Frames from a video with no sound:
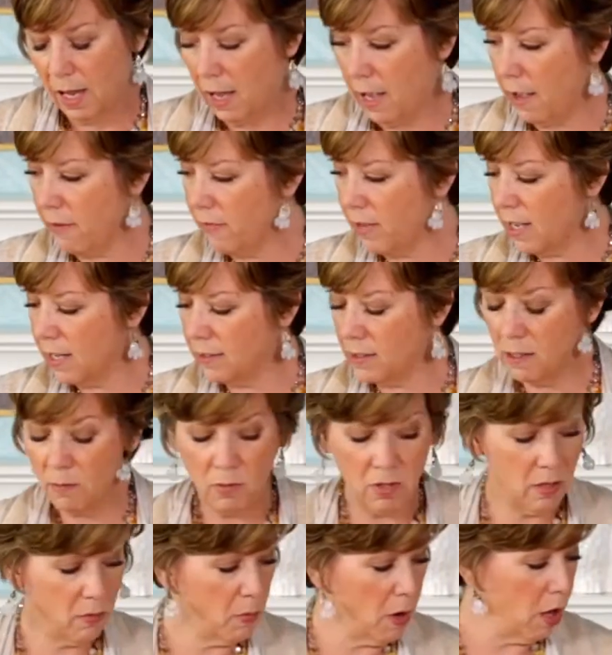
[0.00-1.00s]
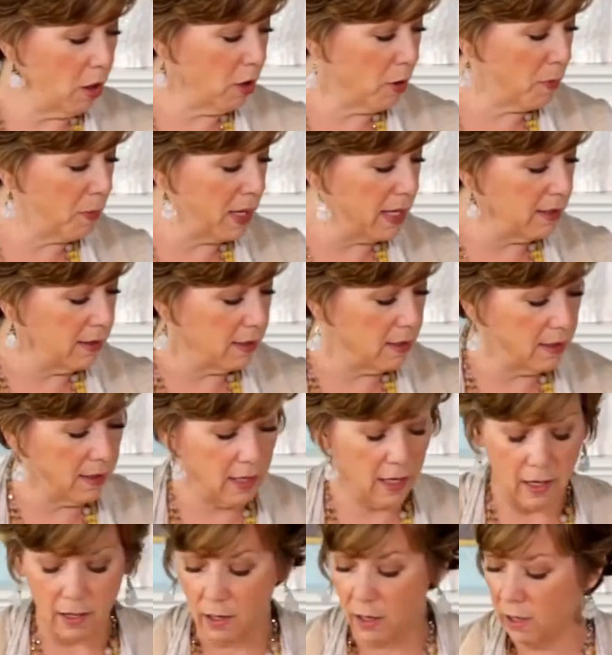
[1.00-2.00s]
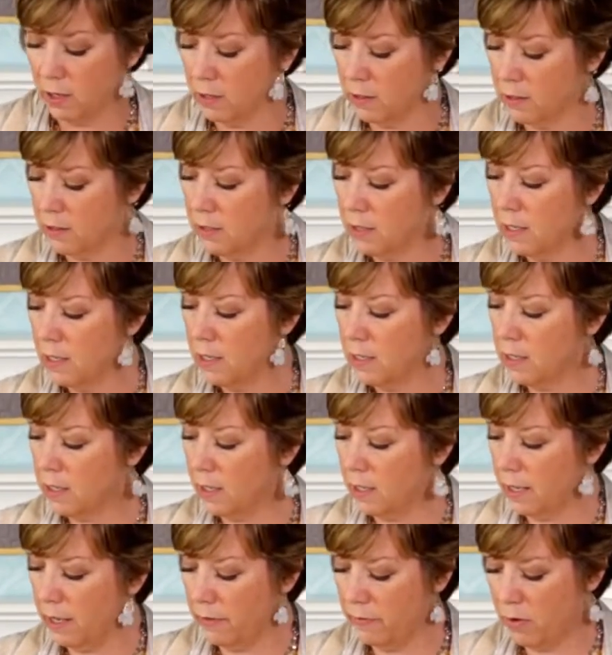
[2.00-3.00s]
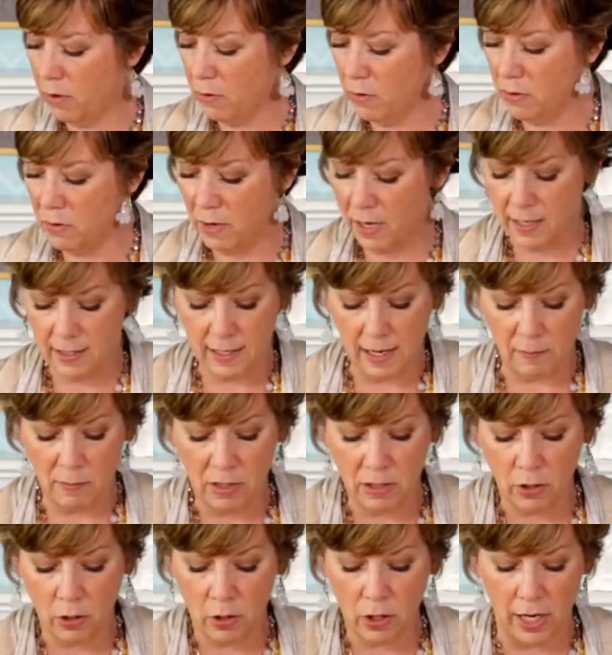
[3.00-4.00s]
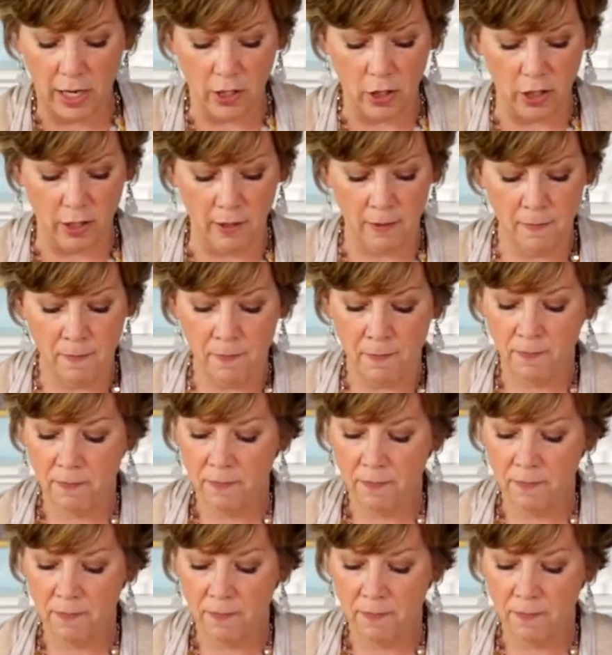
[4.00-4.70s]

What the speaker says: I've cut some smaller pieces here to give you a demonstration.